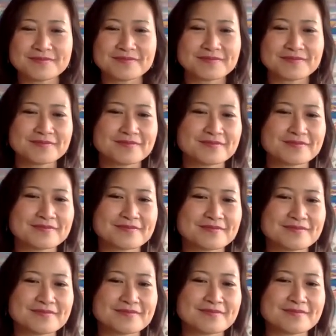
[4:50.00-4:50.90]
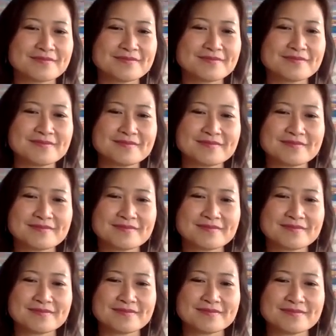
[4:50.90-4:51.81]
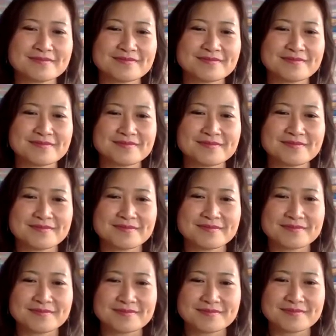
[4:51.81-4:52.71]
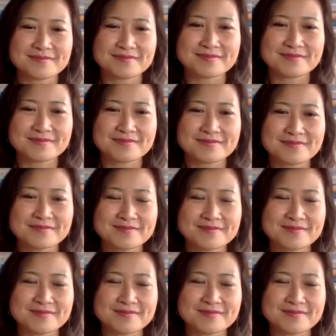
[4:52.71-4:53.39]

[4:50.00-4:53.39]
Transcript: The person shown says nothing.